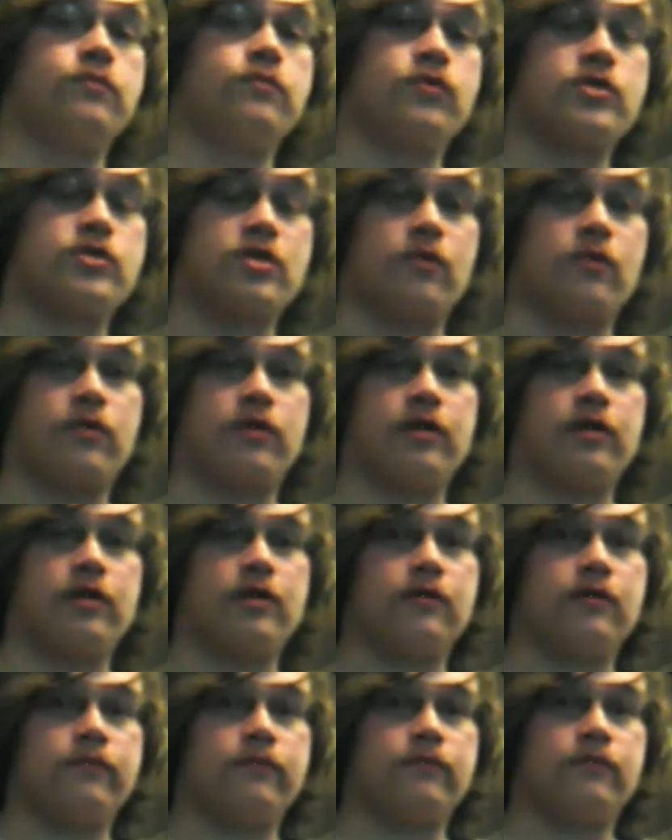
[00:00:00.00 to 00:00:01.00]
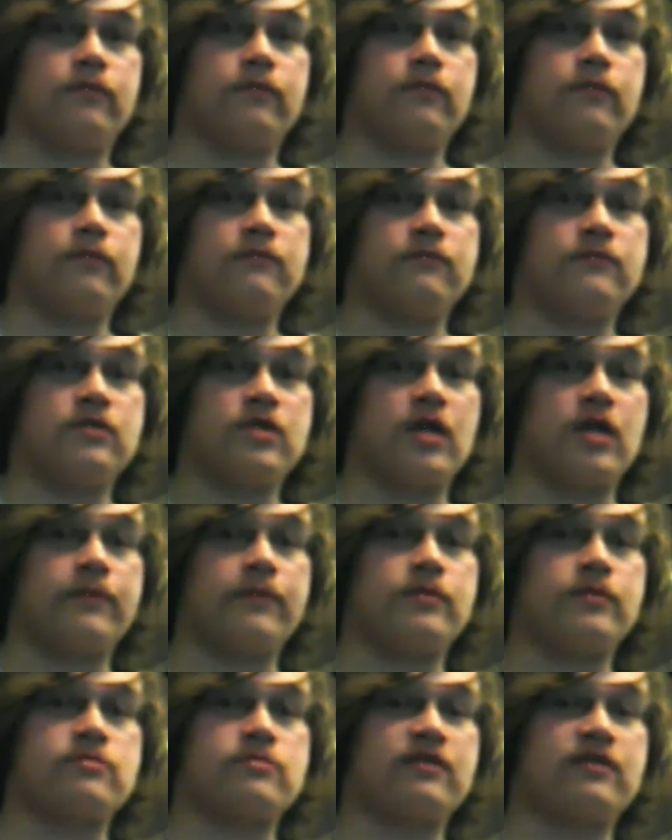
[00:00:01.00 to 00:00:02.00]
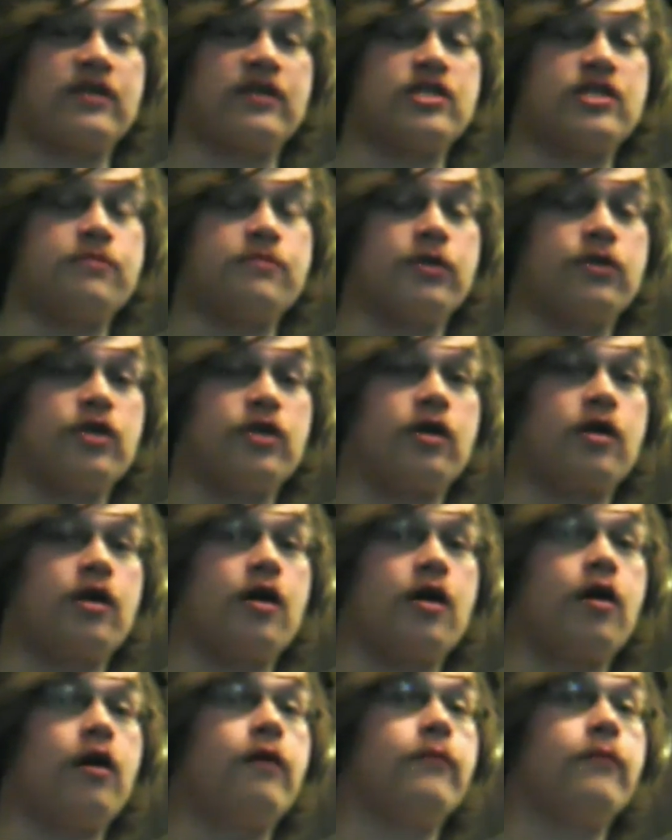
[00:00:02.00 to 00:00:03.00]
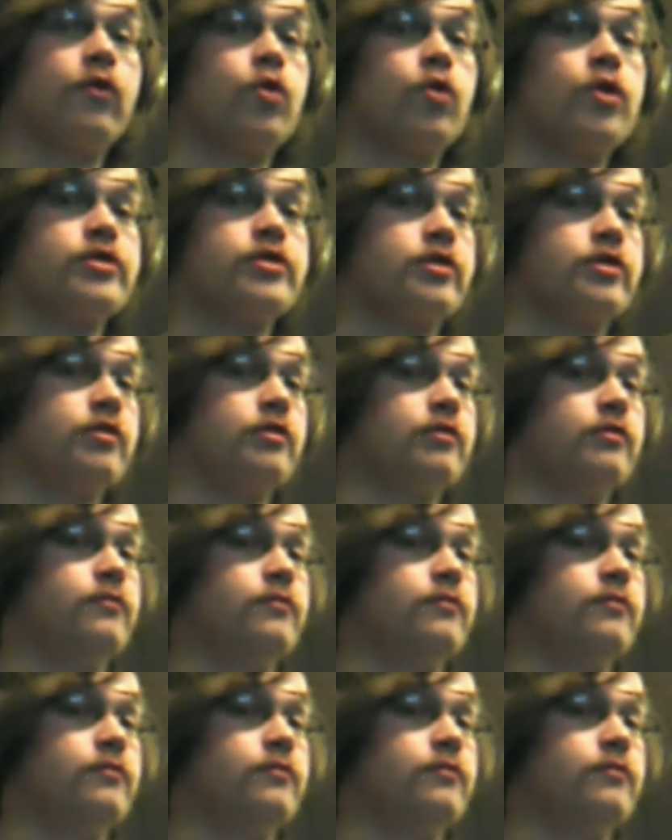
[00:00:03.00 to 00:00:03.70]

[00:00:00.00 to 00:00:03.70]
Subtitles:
we'll start with the topdownperspective@gmail.com question.